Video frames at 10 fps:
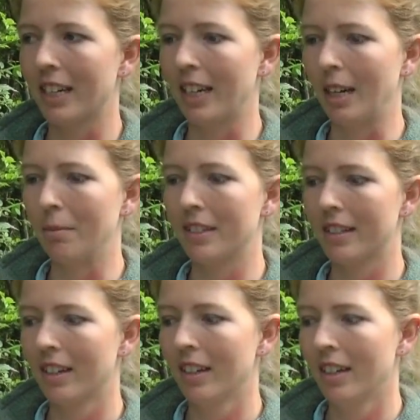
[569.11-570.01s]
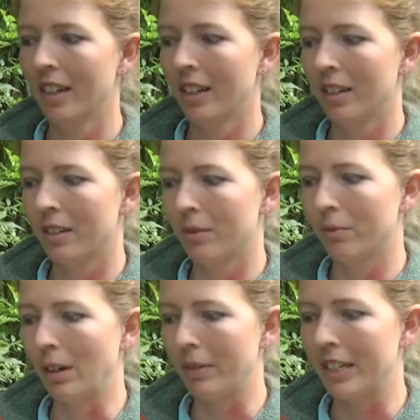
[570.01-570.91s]
Sometimes
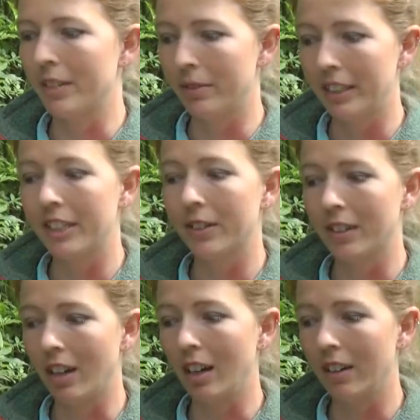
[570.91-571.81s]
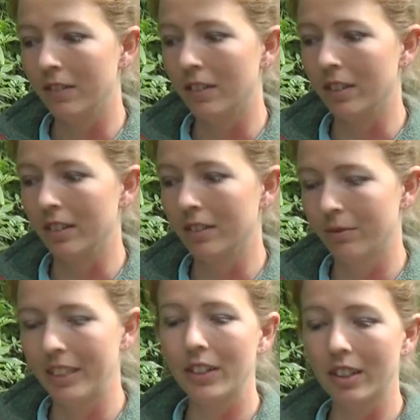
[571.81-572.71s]
what we do
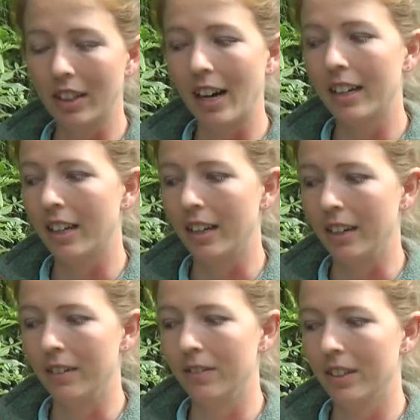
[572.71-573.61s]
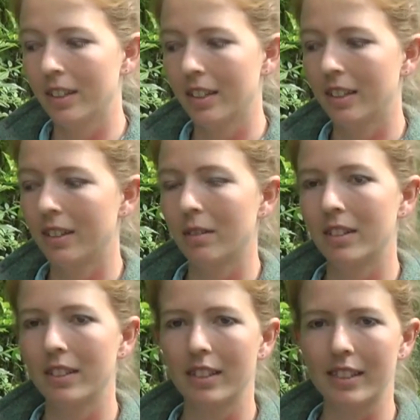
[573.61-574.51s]
a lot of
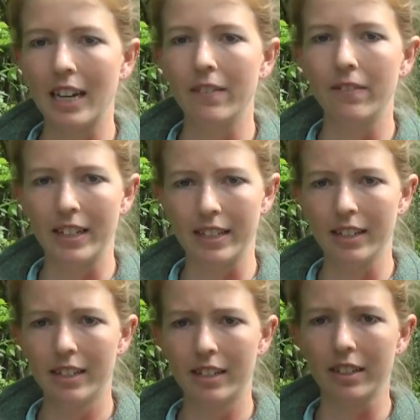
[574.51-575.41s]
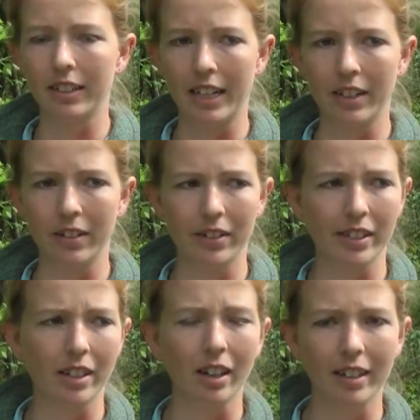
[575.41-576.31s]
site visits to
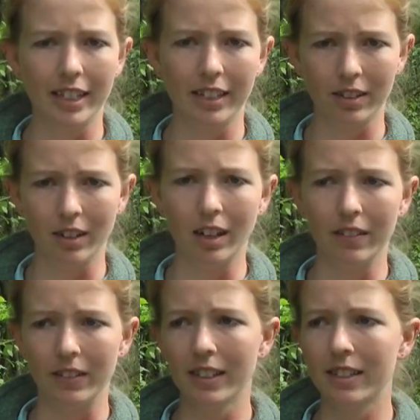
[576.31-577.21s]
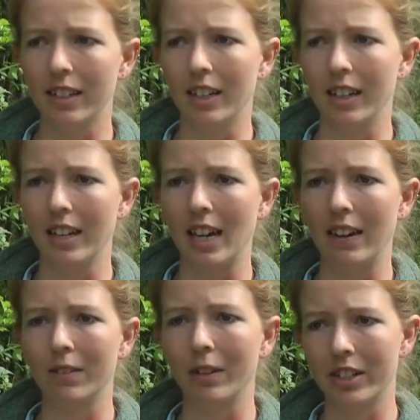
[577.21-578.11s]
landowners that contact our office and
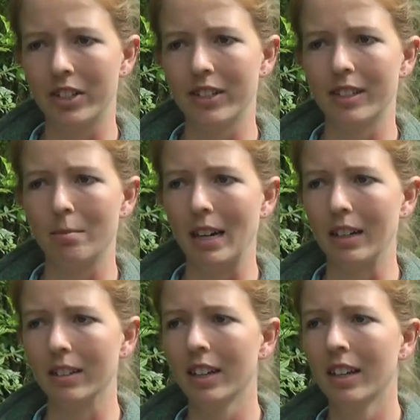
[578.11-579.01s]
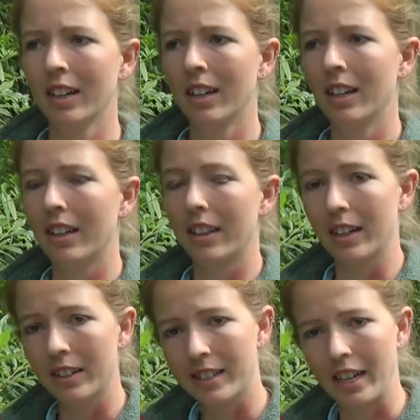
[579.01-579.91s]
have questions about
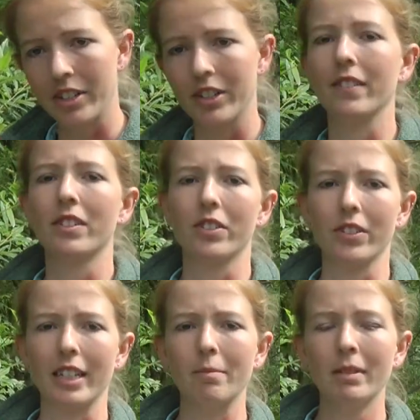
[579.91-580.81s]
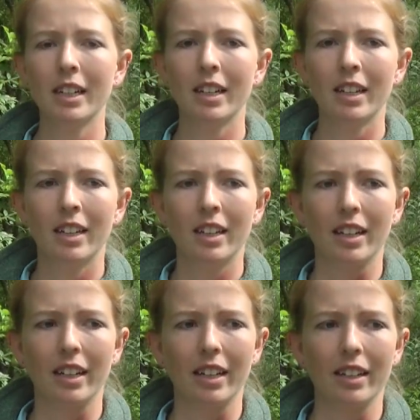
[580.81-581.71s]
their section of stream.
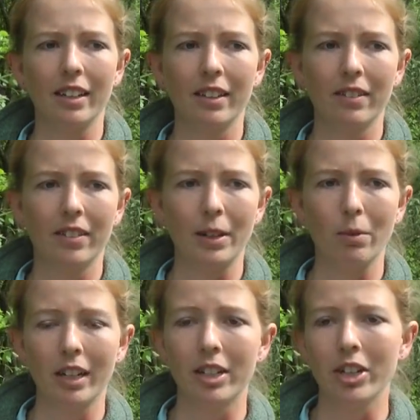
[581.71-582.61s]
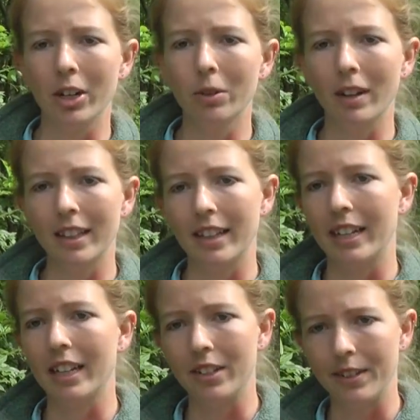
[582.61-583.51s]
They want to know what
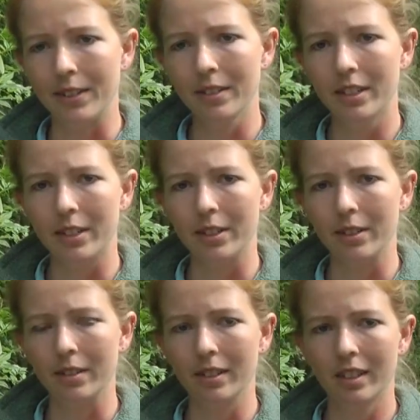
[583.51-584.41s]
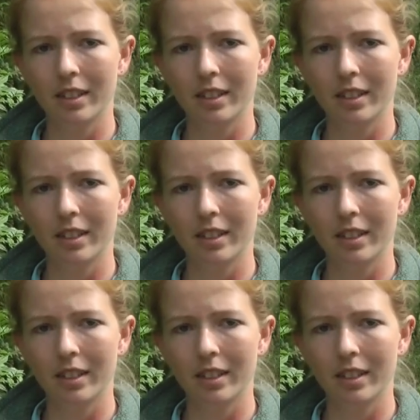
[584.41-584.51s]
they can do to